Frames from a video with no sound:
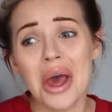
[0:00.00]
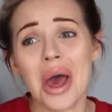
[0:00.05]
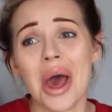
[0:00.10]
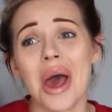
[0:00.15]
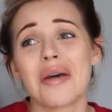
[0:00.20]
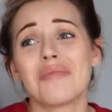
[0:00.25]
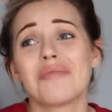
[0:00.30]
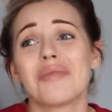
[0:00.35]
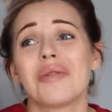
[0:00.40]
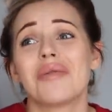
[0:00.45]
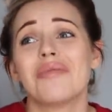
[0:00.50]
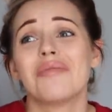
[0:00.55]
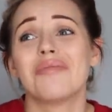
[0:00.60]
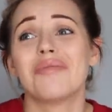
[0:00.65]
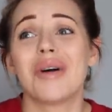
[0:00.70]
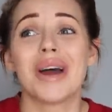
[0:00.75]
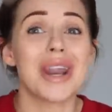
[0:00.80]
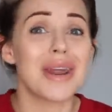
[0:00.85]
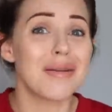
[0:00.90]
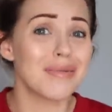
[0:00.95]

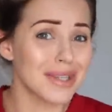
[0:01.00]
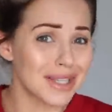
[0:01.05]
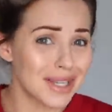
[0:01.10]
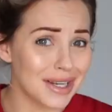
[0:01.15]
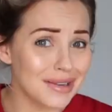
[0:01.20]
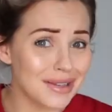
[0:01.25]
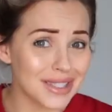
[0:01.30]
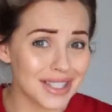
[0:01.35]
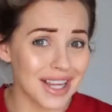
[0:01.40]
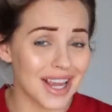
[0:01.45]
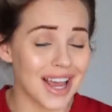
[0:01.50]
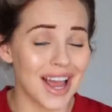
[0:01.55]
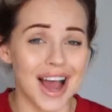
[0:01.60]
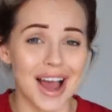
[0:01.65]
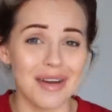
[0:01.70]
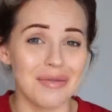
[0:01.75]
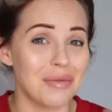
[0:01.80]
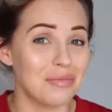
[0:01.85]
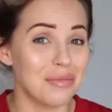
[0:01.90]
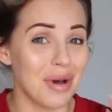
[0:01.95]
My name is Lucy.
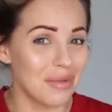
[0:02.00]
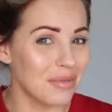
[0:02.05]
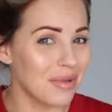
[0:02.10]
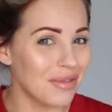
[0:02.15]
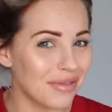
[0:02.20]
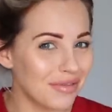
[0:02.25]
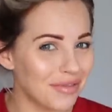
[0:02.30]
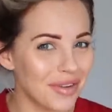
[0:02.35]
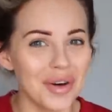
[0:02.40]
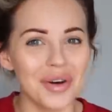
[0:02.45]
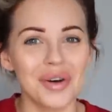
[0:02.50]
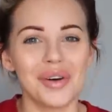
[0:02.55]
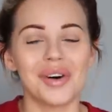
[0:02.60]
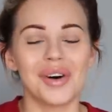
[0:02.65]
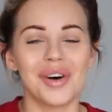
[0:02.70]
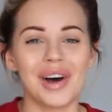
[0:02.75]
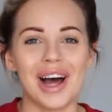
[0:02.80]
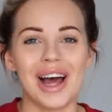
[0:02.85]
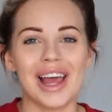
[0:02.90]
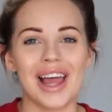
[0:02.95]
I'm a mum of
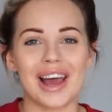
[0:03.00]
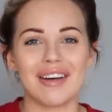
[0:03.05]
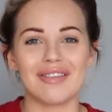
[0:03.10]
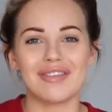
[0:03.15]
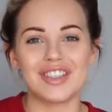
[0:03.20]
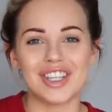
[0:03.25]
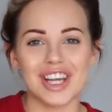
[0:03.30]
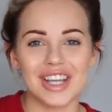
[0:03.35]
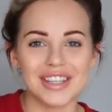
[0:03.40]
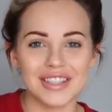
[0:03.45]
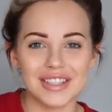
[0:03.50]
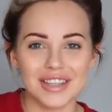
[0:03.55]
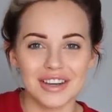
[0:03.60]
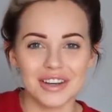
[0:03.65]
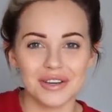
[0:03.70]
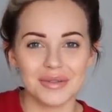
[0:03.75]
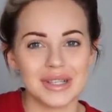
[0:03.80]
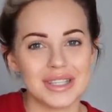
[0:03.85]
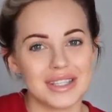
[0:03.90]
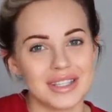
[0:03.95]
four. I have Jensen,
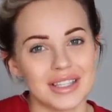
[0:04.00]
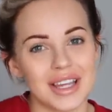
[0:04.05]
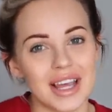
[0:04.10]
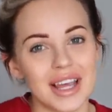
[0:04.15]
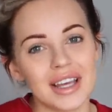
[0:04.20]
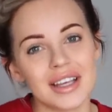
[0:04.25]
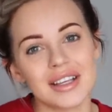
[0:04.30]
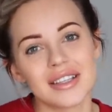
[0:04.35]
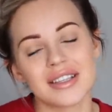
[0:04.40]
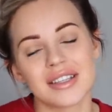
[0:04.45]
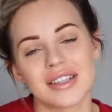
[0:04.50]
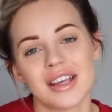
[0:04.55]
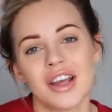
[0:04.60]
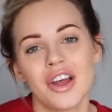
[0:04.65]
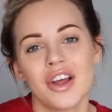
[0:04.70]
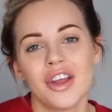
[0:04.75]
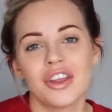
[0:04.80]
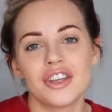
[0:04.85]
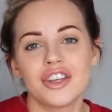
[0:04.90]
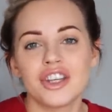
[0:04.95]
who is six,
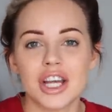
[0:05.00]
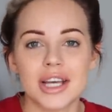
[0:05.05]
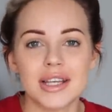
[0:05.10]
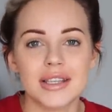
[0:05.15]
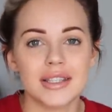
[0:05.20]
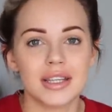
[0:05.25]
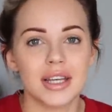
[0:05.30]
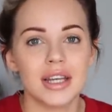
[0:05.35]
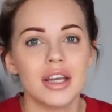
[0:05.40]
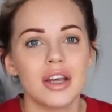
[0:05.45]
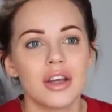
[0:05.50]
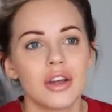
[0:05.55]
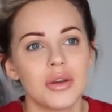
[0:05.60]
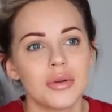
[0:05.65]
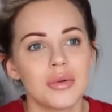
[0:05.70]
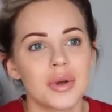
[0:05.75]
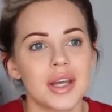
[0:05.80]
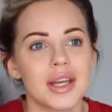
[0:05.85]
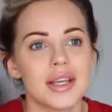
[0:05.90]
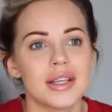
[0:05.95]
Jessie,
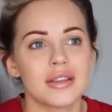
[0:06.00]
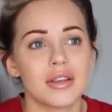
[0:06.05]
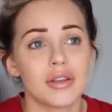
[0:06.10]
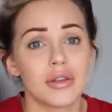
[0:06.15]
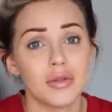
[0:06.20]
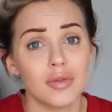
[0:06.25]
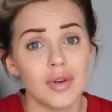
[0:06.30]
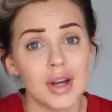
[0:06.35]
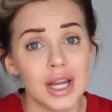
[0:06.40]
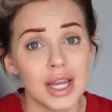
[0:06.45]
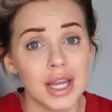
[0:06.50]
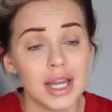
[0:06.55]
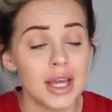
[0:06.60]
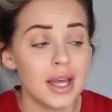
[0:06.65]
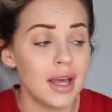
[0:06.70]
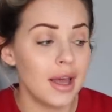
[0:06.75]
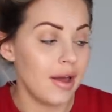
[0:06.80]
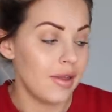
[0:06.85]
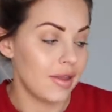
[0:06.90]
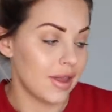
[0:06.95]
who is three,
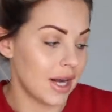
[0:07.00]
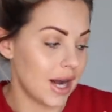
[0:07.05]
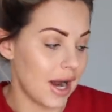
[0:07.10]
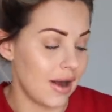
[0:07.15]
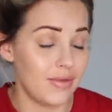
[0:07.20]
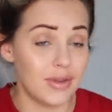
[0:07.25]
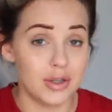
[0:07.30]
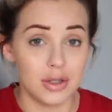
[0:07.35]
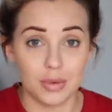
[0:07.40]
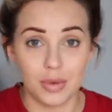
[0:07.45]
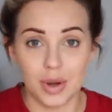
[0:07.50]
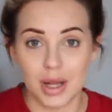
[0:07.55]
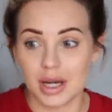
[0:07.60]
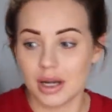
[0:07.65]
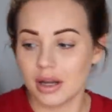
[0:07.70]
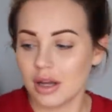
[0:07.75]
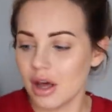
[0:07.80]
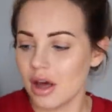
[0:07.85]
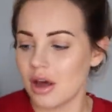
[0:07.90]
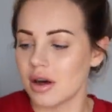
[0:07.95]
then I have the
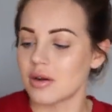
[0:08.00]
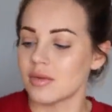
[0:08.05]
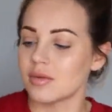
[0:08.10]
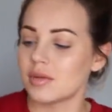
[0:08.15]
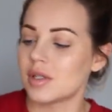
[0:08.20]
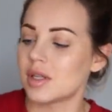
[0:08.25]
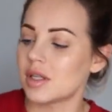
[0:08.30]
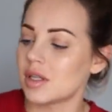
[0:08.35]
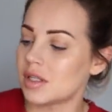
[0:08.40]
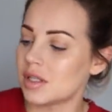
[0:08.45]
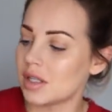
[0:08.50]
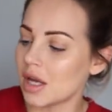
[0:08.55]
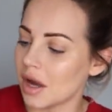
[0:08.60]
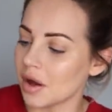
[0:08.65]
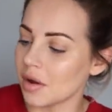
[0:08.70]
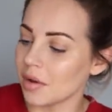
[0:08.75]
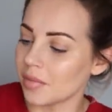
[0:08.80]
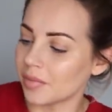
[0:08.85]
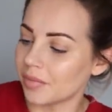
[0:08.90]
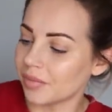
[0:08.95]
twin girls.
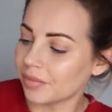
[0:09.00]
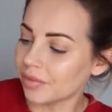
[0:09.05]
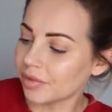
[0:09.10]
So